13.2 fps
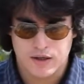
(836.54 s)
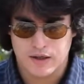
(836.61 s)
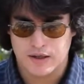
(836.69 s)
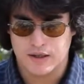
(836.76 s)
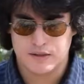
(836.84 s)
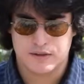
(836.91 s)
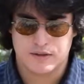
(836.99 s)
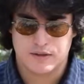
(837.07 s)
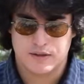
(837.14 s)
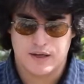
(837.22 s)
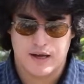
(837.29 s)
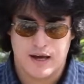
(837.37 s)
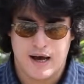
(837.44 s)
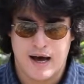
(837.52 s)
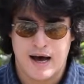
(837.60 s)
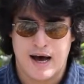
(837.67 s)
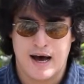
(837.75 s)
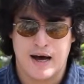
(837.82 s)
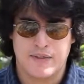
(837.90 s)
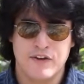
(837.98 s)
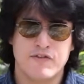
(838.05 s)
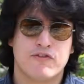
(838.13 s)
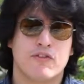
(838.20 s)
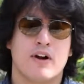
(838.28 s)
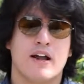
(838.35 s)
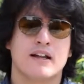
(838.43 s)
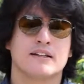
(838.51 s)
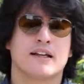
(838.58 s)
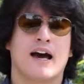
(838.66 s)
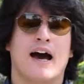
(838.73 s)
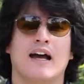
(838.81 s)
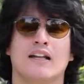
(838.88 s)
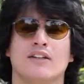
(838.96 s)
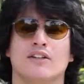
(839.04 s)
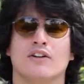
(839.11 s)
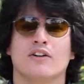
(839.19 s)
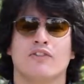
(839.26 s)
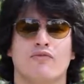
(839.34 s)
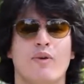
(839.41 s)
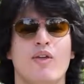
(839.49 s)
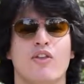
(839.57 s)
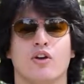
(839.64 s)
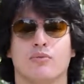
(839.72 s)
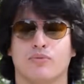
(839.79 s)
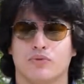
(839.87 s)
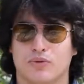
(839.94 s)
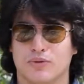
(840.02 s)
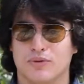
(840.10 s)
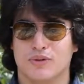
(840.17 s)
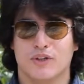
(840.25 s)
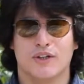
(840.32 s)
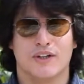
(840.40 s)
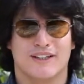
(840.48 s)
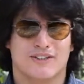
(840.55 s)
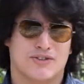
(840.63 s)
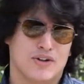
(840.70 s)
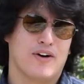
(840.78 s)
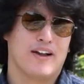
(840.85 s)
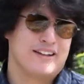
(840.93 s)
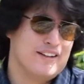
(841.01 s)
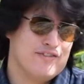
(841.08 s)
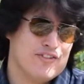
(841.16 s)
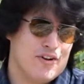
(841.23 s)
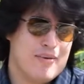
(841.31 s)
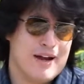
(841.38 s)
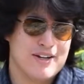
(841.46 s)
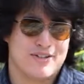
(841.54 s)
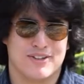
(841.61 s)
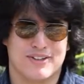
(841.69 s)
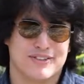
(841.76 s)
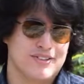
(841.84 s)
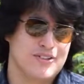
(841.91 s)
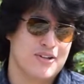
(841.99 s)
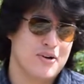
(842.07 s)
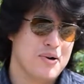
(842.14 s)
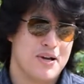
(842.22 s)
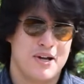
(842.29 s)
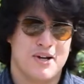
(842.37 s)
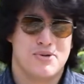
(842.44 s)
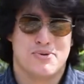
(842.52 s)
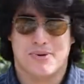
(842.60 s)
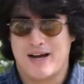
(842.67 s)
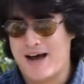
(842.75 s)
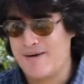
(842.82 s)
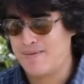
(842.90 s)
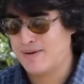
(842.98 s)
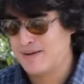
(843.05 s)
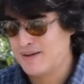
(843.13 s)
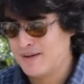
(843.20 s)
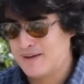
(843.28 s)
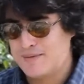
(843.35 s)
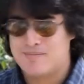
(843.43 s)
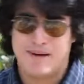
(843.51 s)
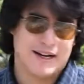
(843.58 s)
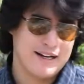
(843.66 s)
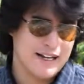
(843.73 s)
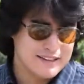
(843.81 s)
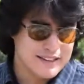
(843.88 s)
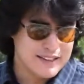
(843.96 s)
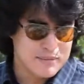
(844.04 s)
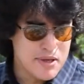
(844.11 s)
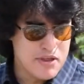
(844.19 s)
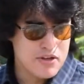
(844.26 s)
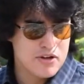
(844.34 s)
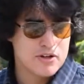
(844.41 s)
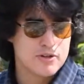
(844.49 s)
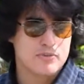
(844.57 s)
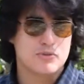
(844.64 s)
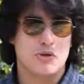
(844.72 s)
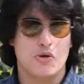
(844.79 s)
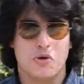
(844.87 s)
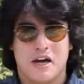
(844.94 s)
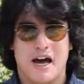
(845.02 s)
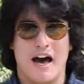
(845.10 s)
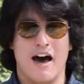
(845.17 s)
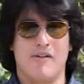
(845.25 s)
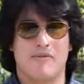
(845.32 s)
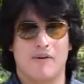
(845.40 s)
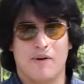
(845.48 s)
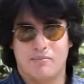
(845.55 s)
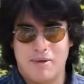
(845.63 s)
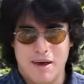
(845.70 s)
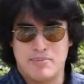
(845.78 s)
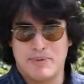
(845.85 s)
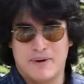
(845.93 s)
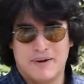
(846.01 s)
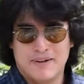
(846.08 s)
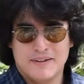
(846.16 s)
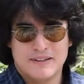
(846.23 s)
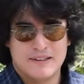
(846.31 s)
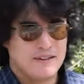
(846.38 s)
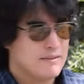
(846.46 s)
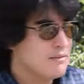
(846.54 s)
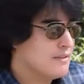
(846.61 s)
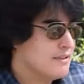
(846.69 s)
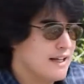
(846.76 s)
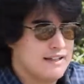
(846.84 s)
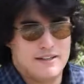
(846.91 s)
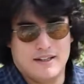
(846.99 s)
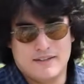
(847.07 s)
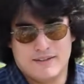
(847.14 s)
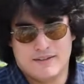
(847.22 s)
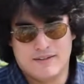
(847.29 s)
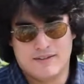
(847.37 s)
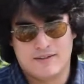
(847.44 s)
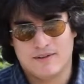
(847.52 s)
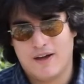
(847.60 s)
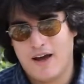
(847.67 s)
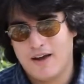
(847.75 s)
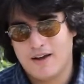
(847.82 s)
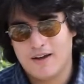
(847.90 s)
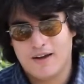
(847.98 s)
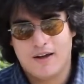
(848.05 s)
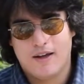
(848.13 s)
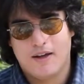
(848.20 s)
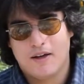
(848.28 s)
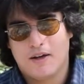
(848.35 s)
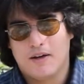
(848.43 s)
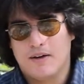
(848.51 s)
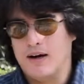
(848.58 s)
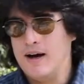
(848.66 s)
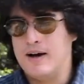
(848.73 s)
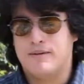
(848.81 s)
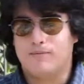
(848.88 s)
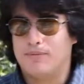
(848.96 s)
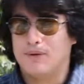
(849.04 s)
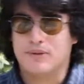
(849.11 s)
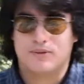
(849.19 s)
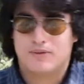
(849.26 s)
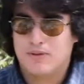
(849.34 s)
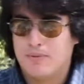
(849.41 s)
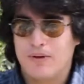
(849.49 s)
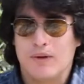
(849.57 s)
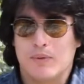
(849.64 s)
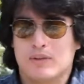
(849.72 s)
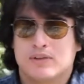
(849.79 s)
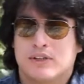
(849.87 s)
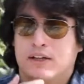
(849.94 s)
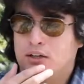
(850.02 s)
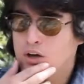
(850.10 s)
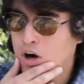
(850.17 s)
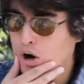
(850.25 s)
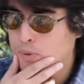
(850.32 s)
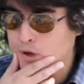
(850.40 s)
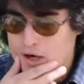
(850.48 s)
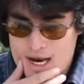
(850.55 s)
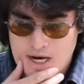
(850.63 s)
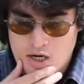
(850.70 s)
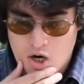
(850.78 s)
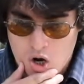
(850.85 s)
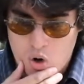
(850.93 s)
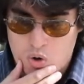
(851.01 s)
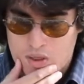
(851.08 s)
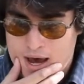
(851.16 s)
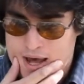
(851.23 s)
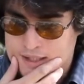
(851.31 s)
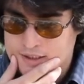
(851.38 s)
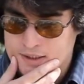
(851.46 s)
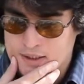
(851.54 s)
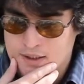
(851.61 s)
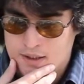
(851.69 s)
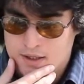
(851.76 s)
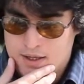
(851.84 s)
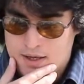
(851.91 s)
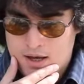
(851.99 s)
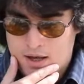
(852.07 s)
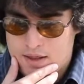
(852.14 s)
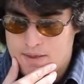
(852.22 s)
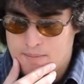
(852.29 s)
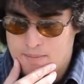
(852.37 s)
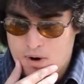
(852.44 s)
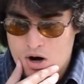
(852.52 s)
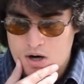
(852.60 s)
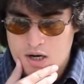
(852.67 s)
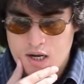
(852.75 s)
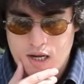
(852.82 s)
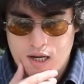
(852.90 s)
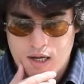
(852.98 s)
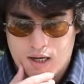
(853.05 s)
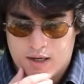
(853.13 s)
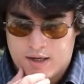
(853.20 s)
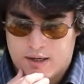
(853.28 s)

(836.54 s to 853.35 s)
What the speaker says: It's a different kind of medium to store that information. You know, you have magnetic mediums, you have paper. That's it. Okay? But somebody will say, no, but I know that the money